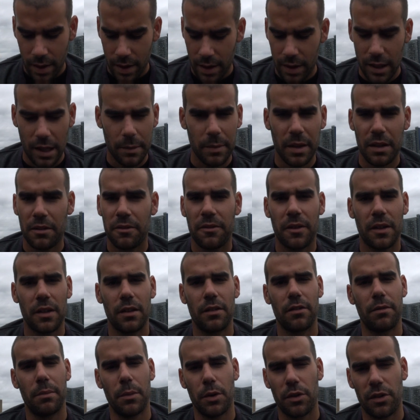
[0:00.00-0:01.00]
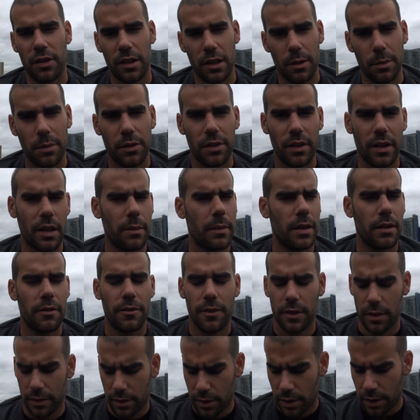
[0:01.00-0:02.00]
and I made fun of Muslims and I made
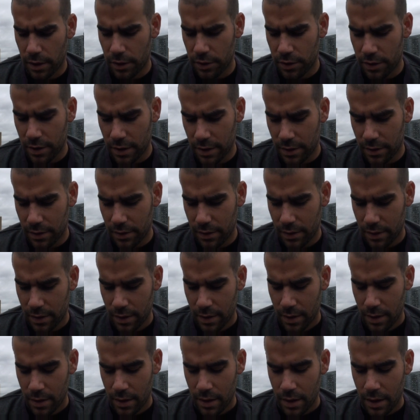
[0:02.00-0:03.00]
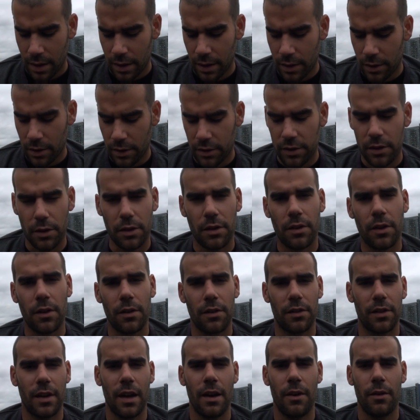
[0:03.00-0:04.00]
fun of Christians. And it just so
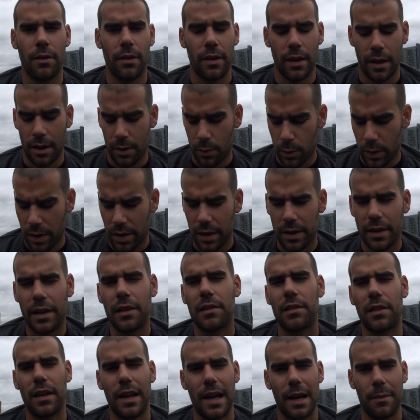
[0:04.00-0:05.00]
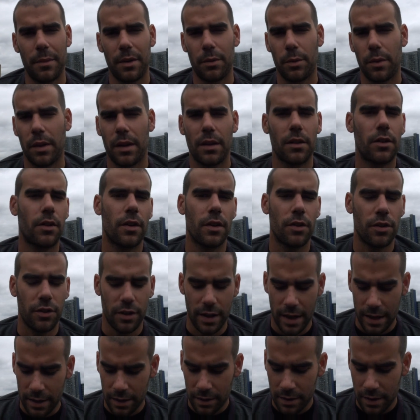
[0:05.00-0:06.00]
turns out that within Islam and within
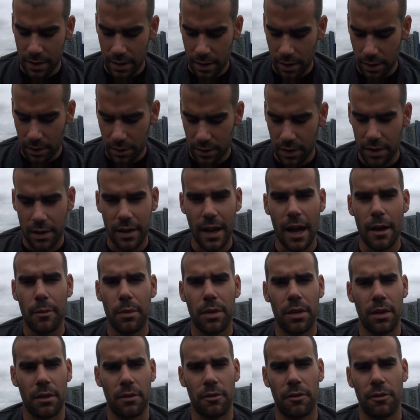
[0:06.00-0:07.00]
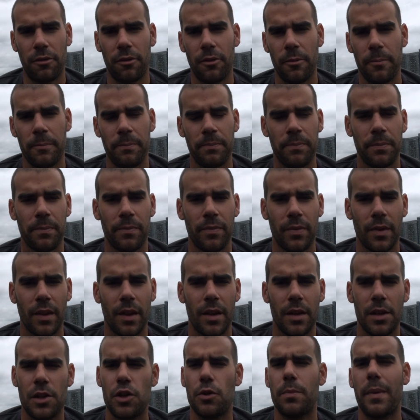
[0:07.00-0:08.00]
Christianity there's a depth of
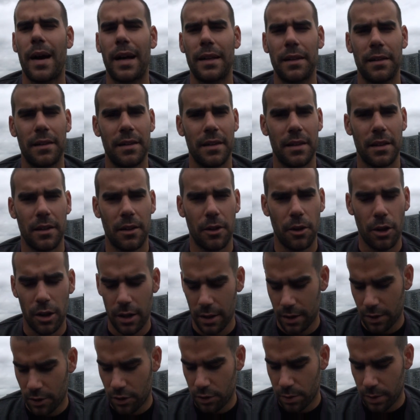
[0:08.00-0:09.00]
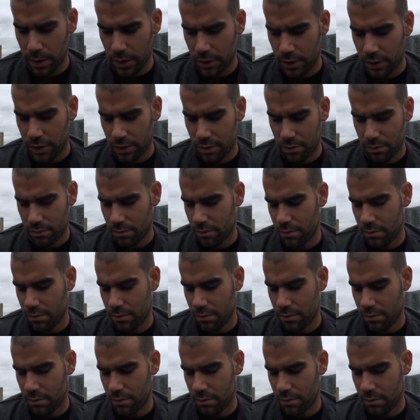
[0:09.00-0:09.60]
humanity and knowledge which